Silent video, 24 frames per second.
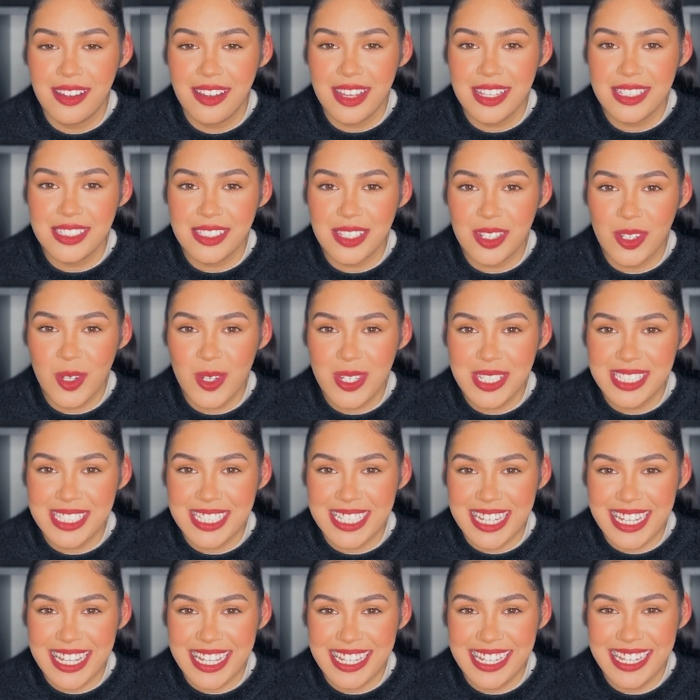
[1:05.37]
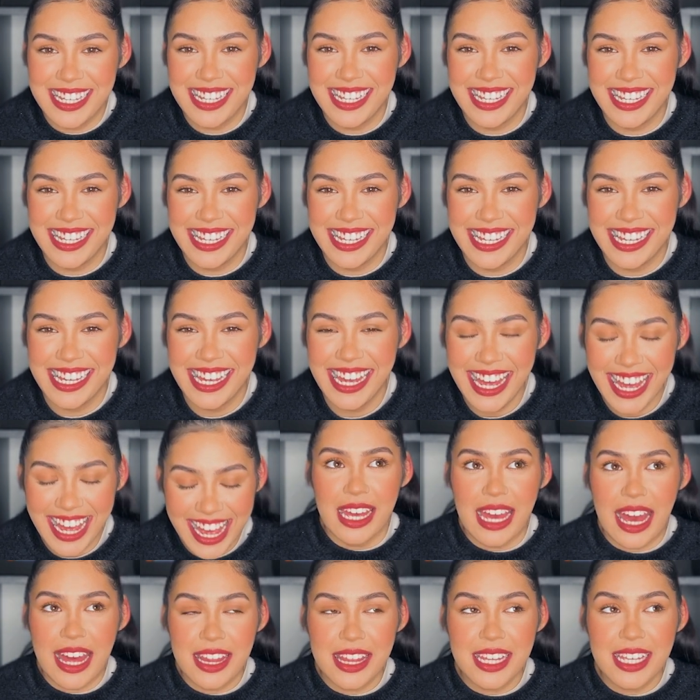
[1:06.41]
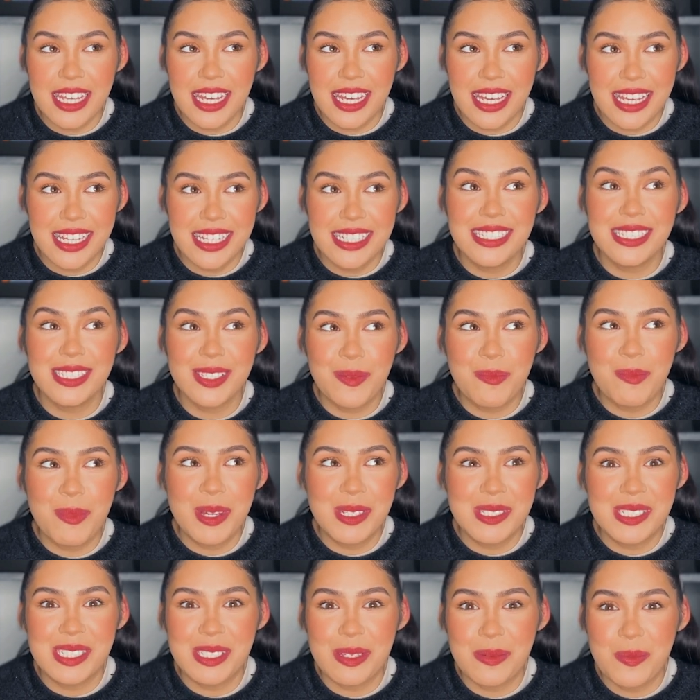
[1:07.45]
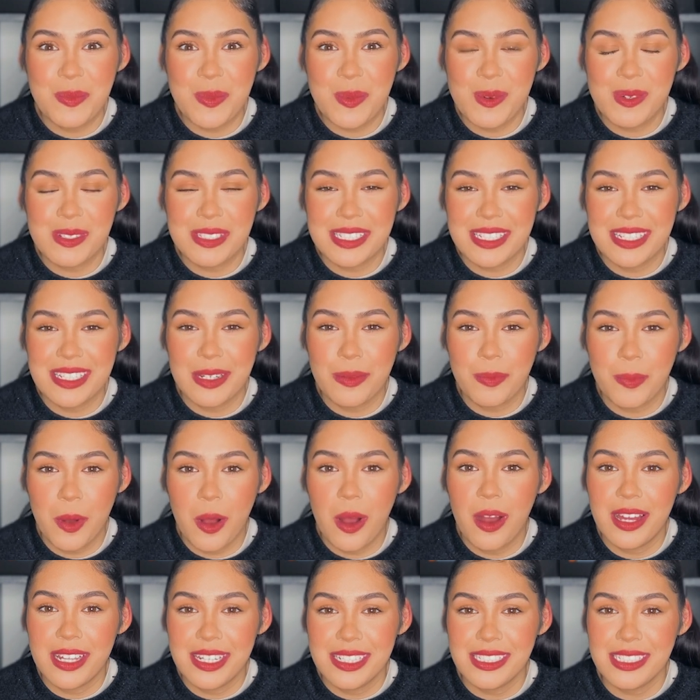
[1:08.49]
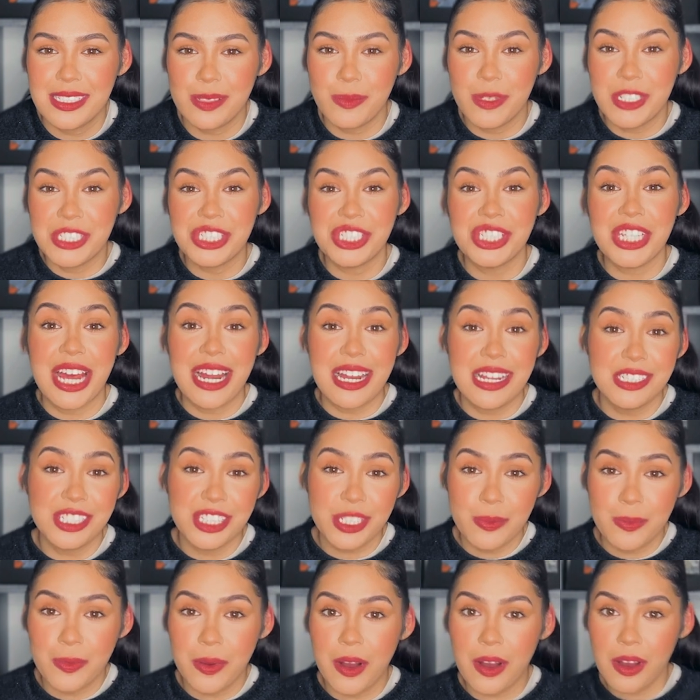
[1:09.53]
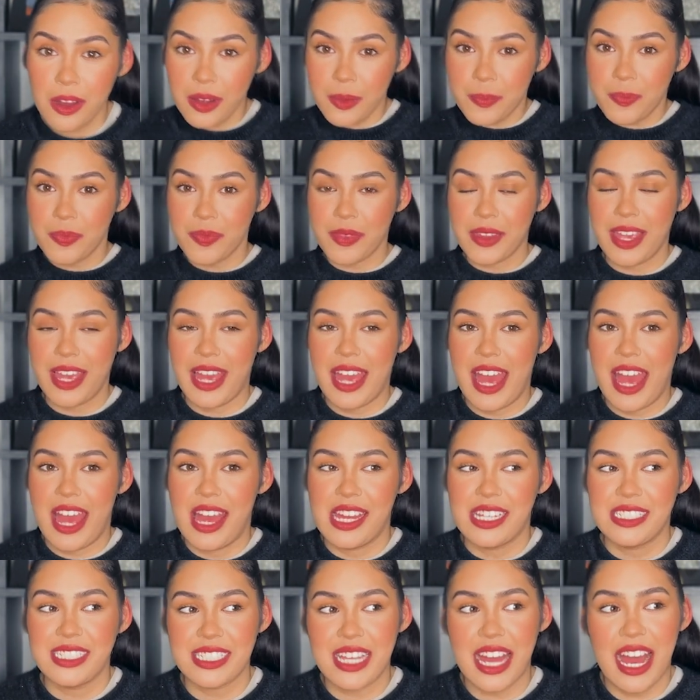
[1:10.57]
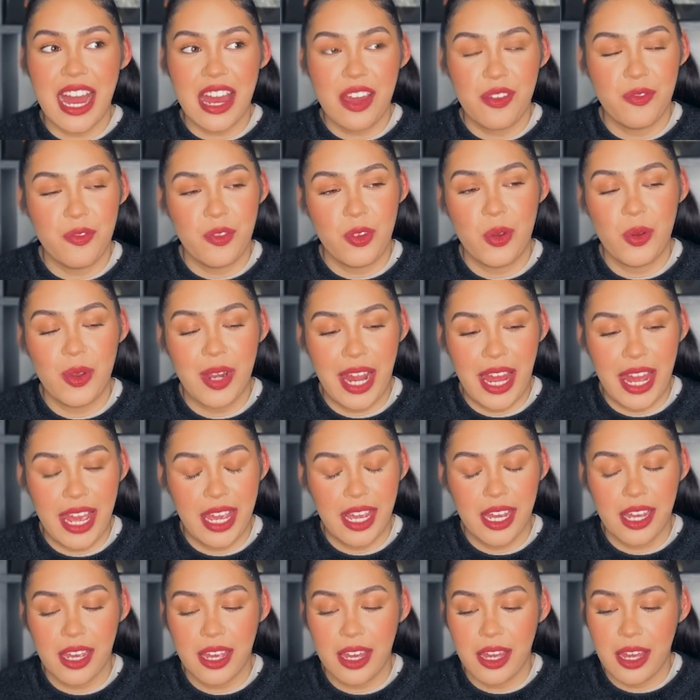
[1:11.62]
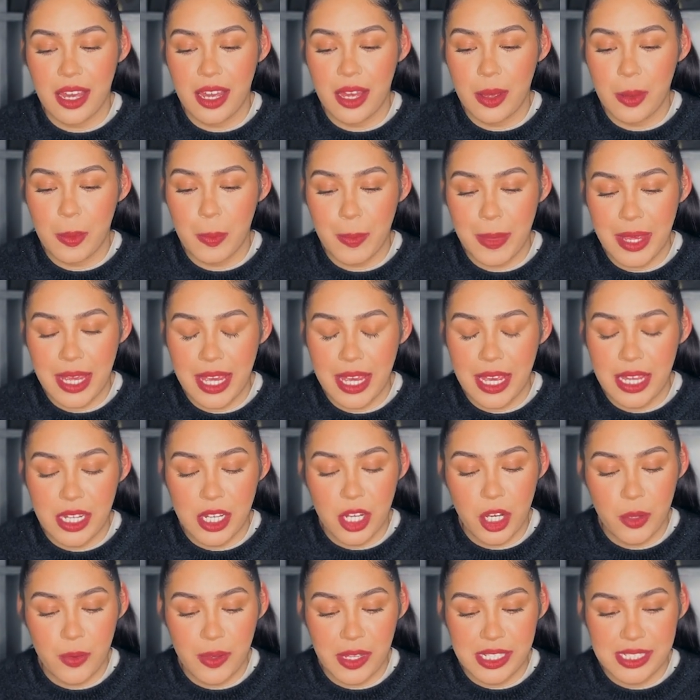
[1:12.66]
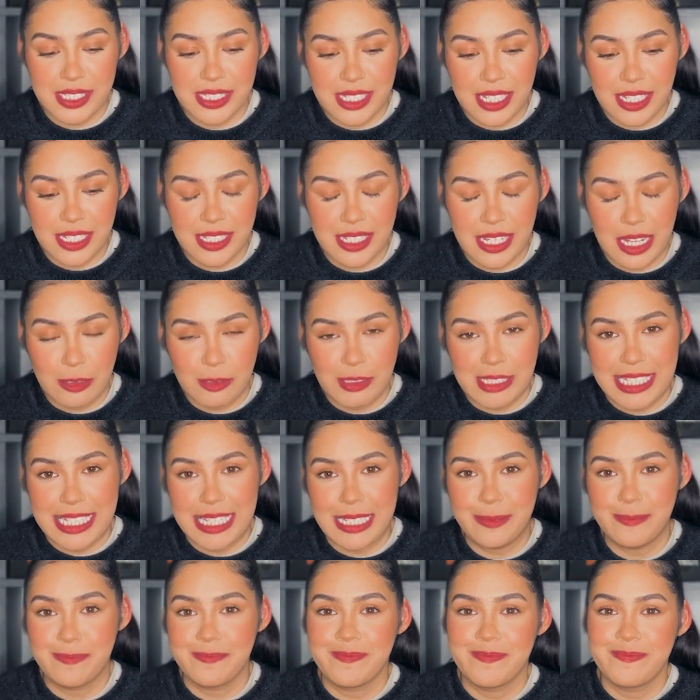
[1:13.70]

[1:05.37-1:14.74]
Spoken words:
It's a lot, isn't it? I think it is the most important part and it's the most challenging part. And I feel like me and Lewis nailed it.